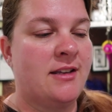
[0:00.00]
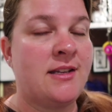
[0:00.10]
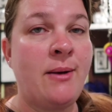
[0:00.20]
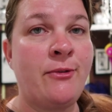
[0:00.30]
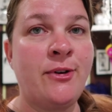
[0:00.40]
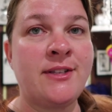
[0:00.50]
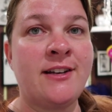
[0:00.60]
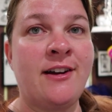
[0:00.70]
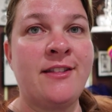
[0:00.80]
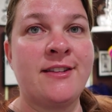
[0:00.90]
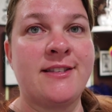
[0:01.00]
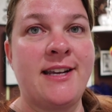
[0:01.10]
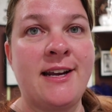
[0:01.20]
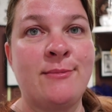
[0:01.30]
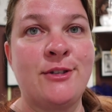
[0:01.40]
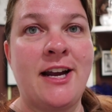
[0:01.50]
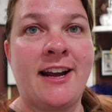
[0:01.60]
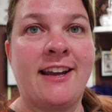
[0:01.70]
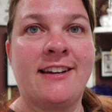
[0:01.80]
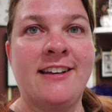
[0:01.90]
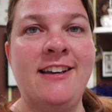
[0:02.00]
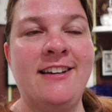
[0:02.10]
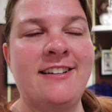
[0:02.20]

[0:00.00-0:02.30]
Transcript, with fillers: stop focusing on this damn jacket.